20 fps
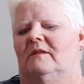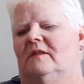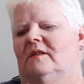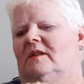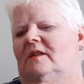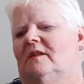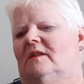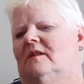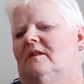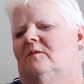
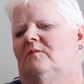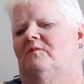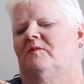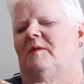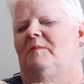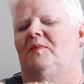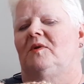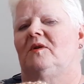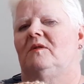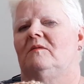the
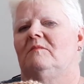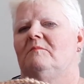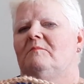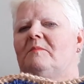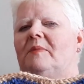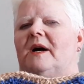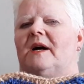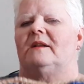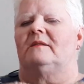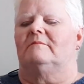ripple,
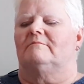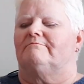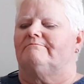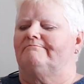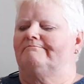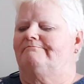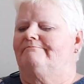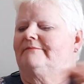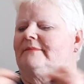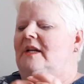but
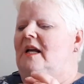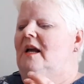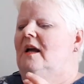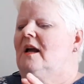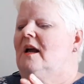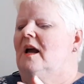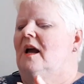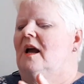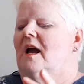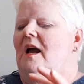
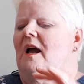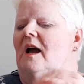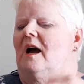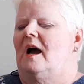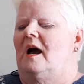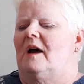I